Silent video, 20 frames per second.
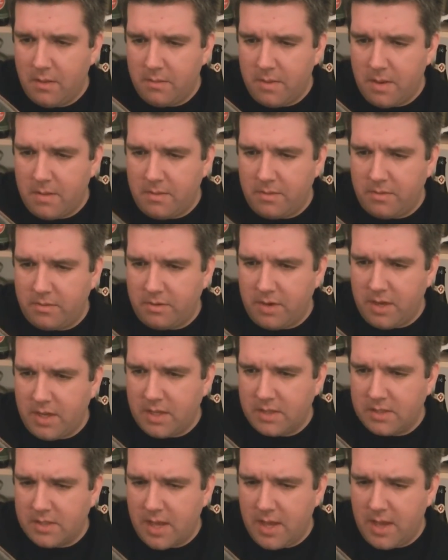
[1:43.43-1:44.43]
3
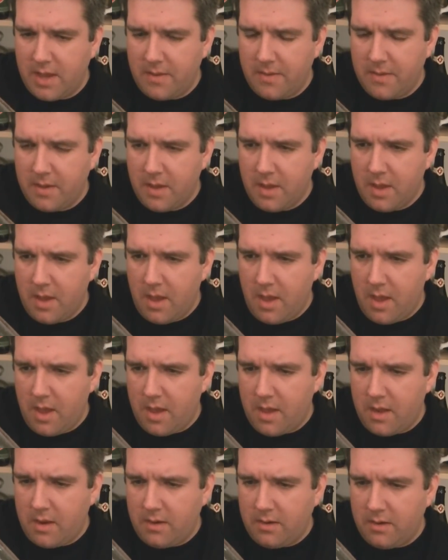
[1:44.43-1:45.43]
years later,
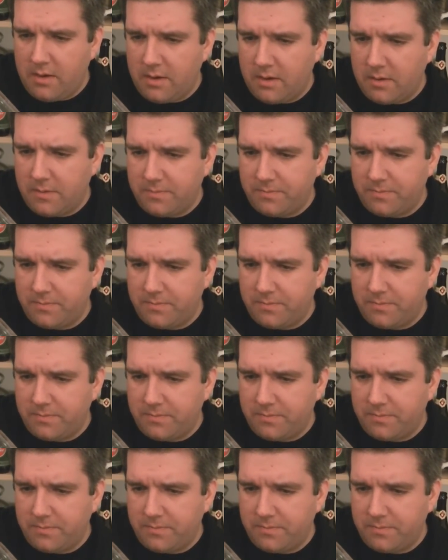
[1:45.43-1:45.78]
and